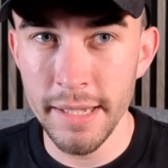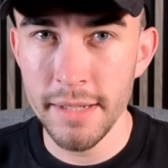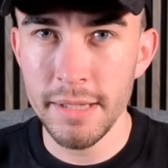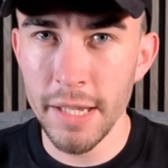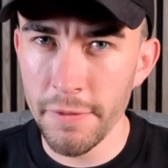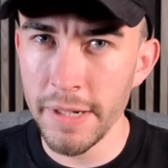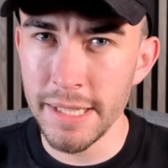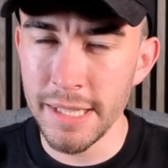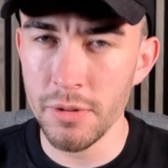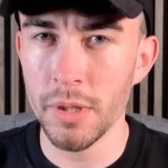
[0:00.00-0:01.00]
Definitely
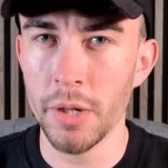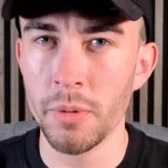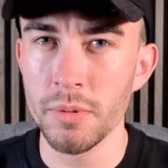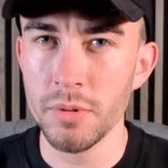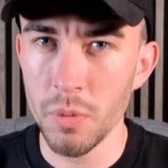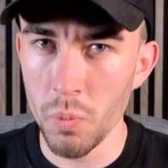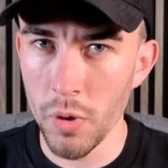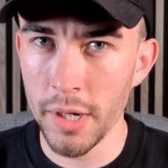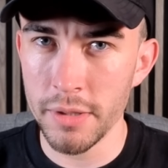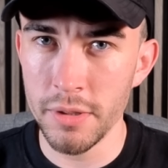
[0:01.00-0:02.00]
still, though, some
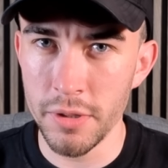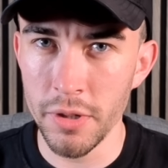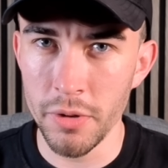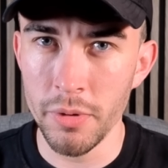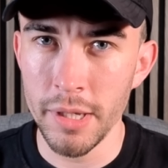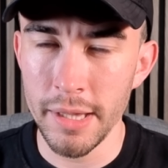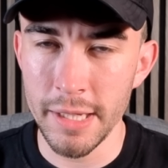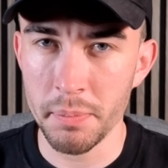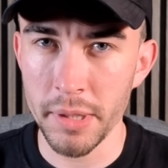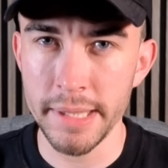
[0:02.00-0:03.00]
work to do this
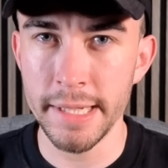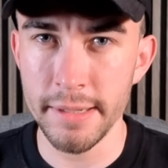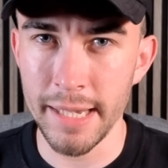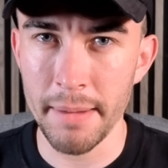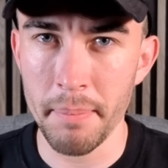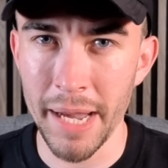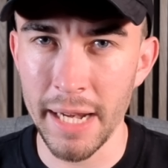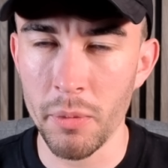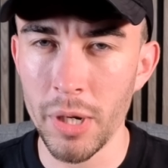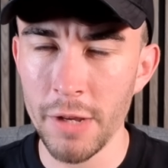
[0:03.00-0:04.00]
preseason campaign. I
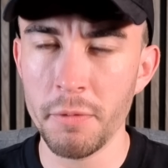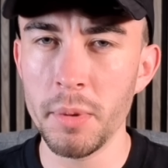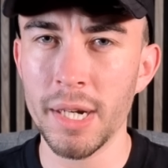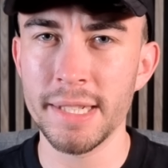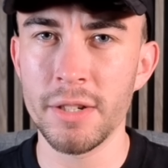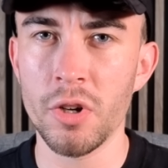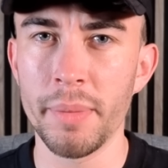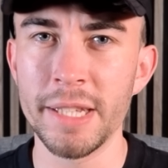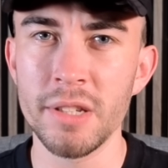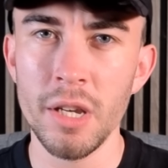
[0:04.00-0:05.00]
want to hear from you guys in the
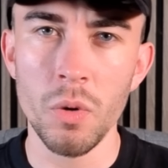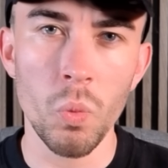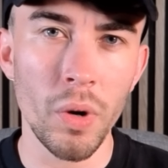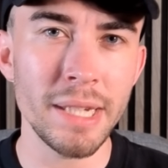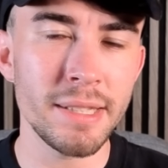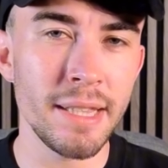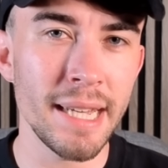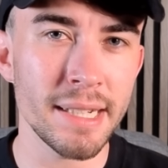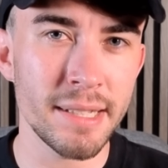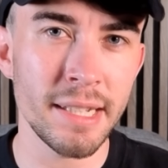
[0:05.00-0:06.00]
comments. What is the
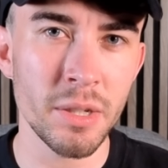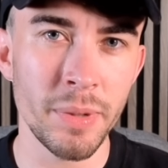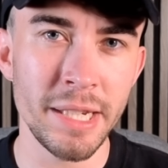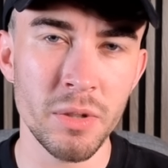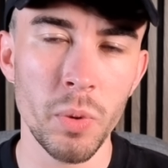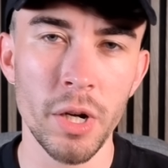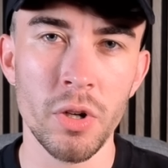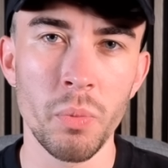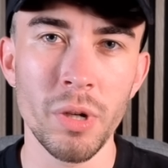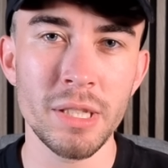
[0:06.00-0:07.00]
next thing that we need to work on?
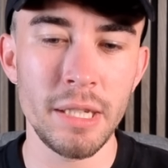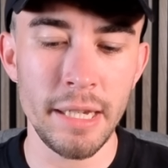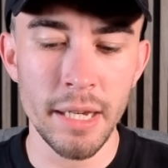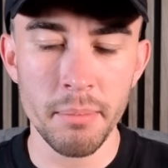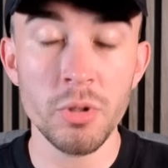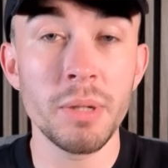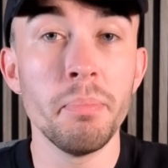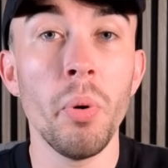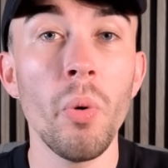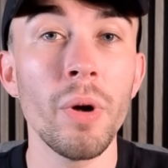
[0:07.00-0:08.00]
What is the most
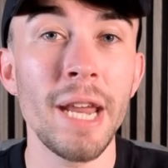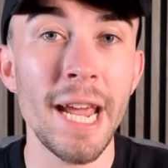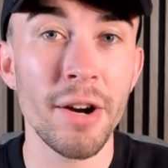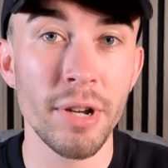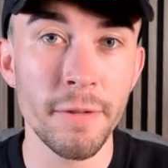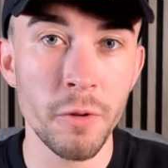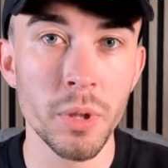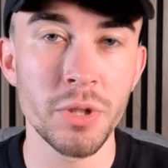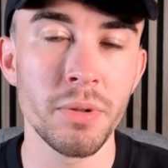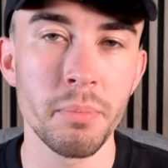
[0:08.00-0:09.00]
important area for us
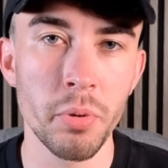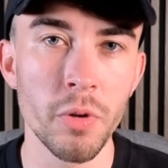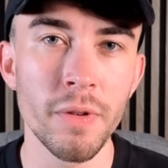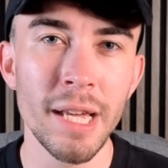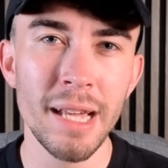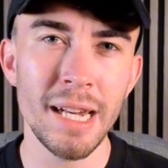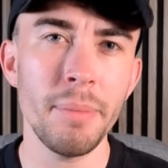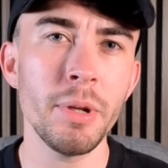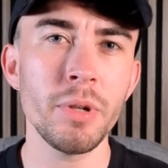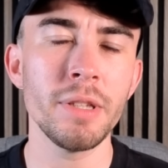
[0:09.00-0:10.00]
to improve? Let me know
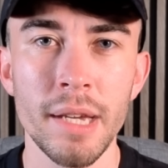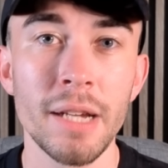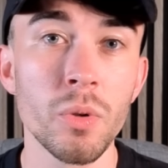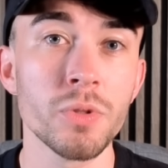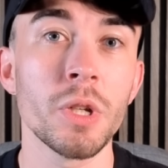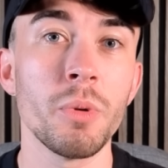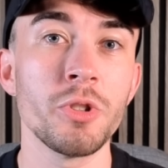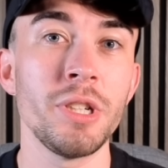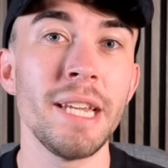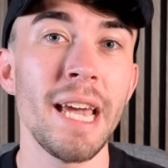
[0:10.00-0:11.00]
what you think. And also, whilst you're
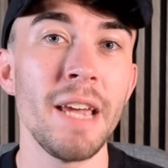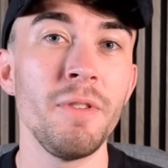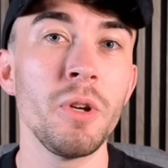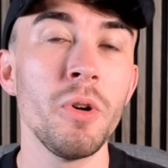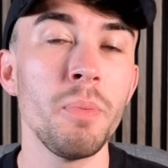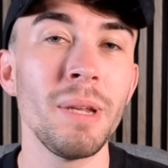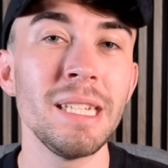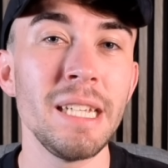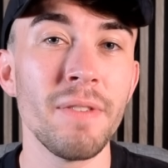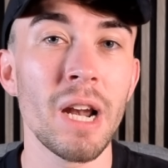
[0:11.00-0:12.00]
there, if you could please
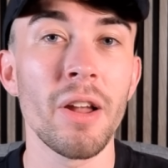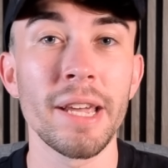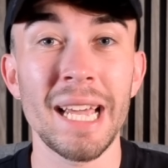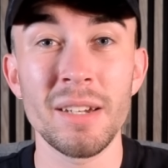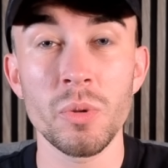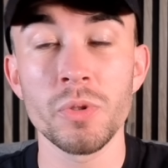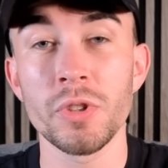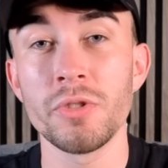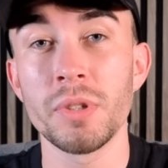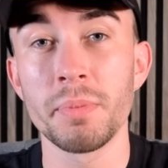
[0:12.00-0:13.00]
leave a like and also
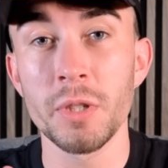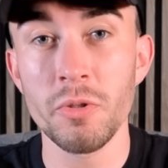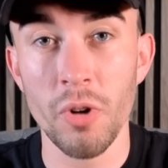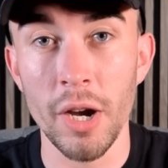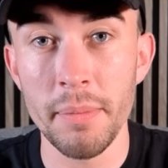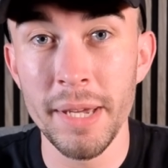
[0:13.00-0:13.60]
subscribe,